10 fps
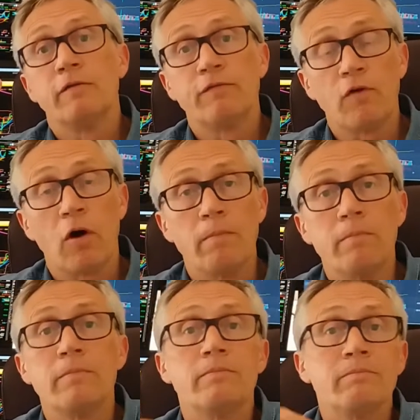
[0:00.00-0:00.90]

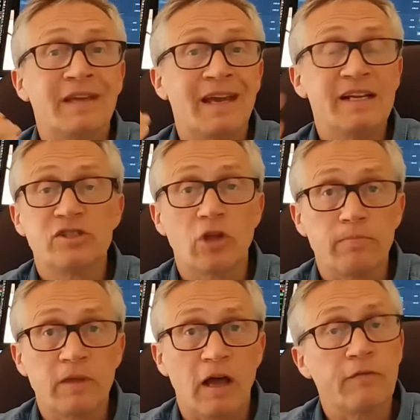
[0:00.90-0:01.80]
from getting
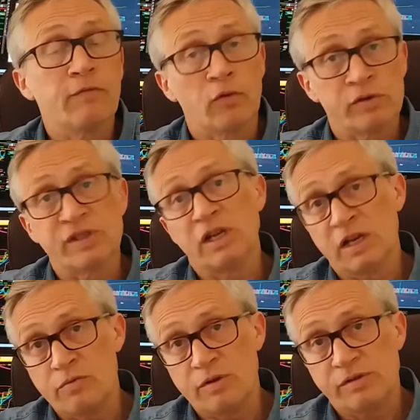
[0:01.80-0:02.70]
stopped out for
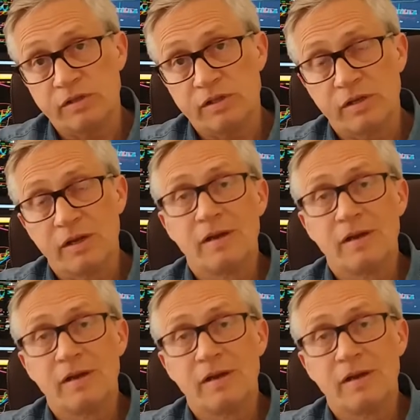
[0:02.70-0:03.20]
silly reasons.